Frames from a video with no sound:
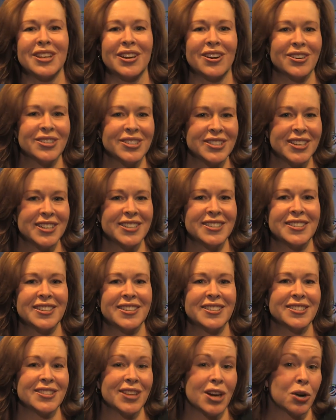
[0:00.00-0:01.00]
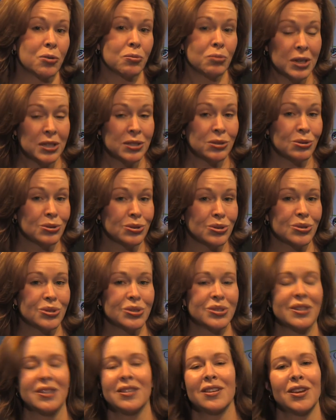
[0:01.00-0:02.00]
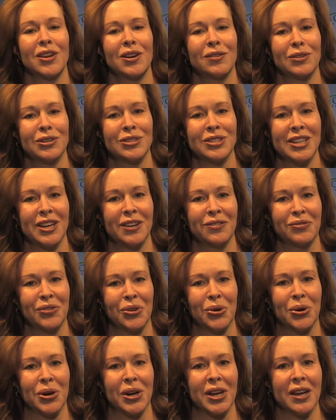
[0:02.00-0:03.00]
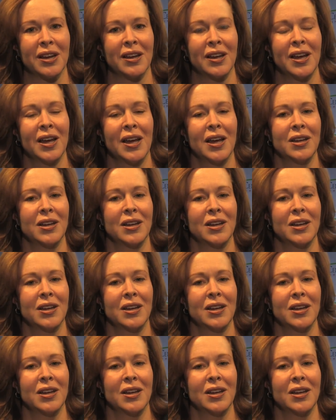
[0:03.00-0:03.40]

and our citizens and our researchers at the University of Florida.